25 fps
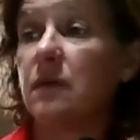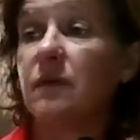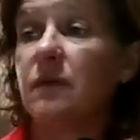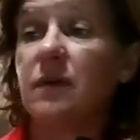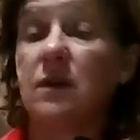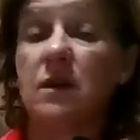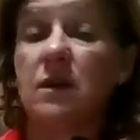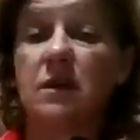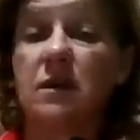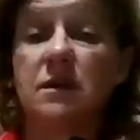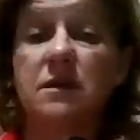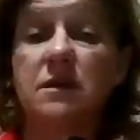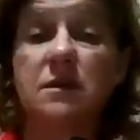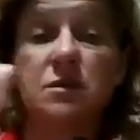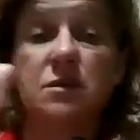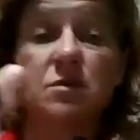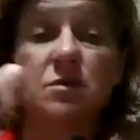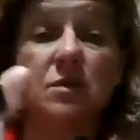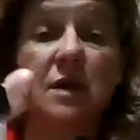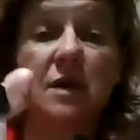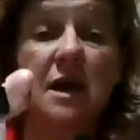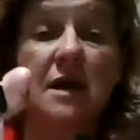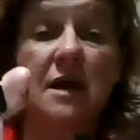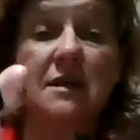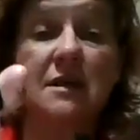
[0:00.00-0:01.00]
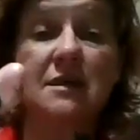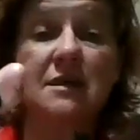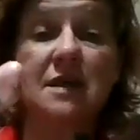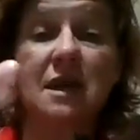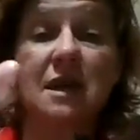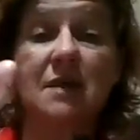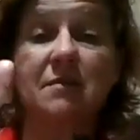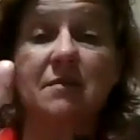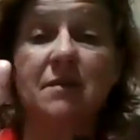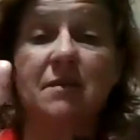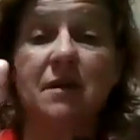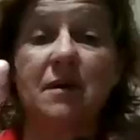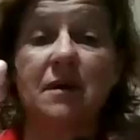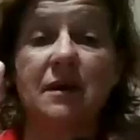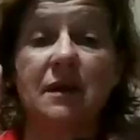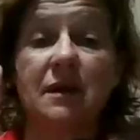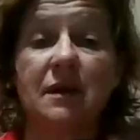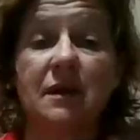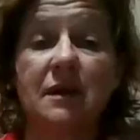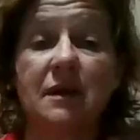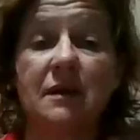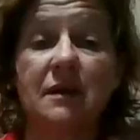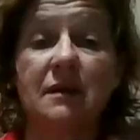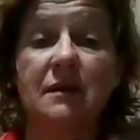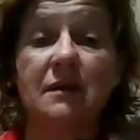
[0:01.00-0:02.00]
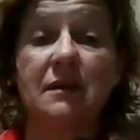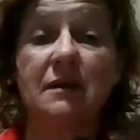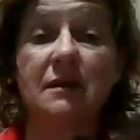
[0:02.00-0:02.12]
If you notice, this one had tape on it.